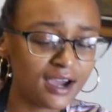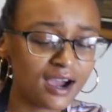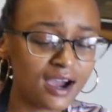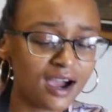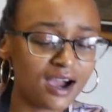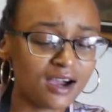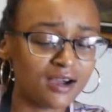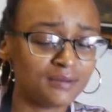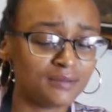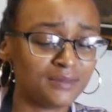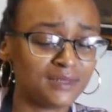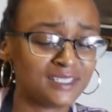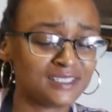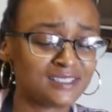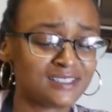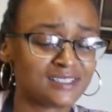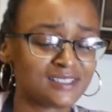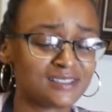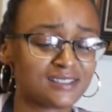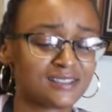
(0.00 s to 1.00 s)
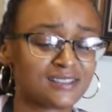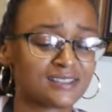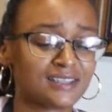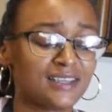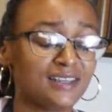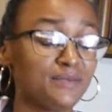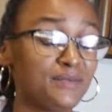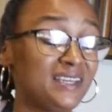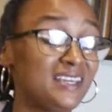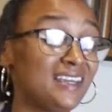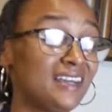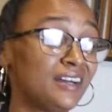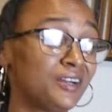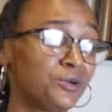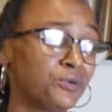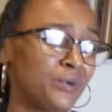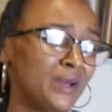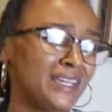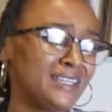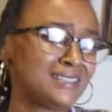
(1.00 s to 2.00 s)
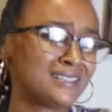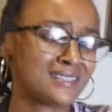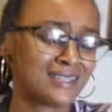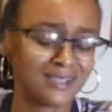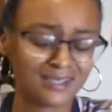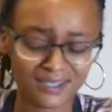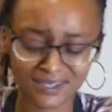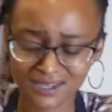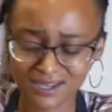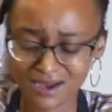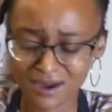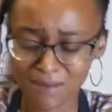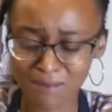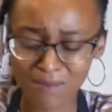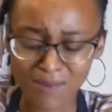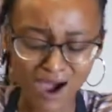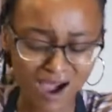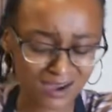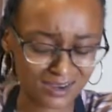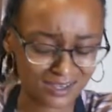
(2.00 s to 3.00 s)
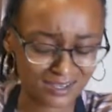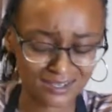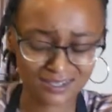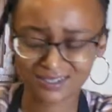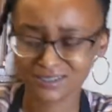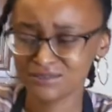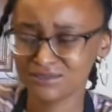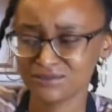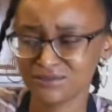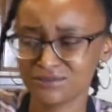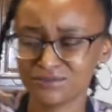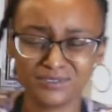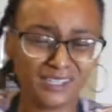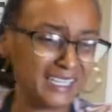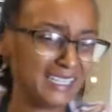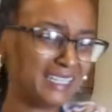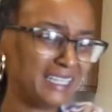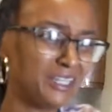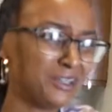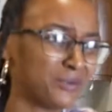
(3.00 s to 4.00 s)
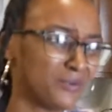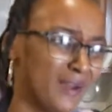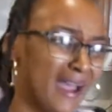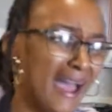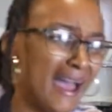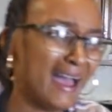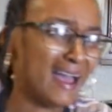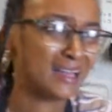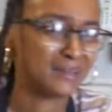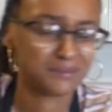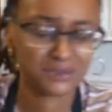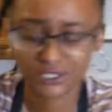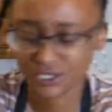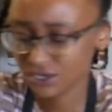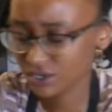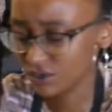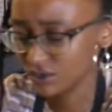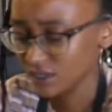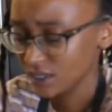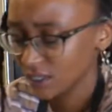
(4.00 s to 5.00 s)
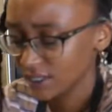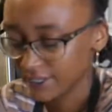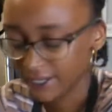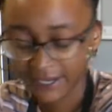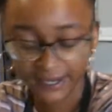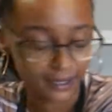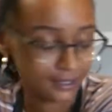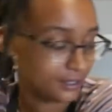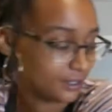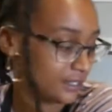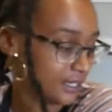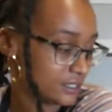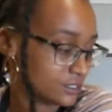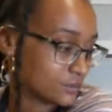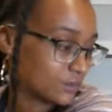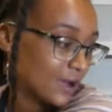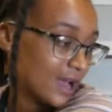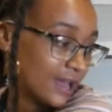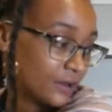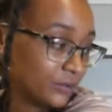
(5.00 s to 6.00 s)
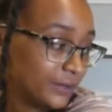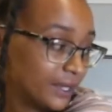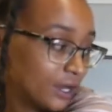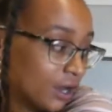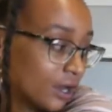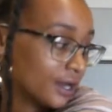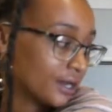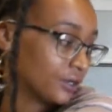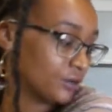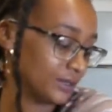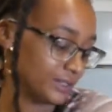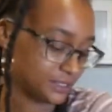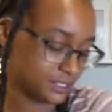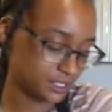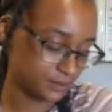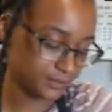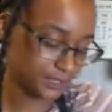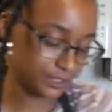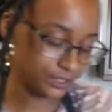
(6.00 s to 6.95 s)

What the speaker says: It can be a great mock flaky crab. So yeah, that's why we are going to be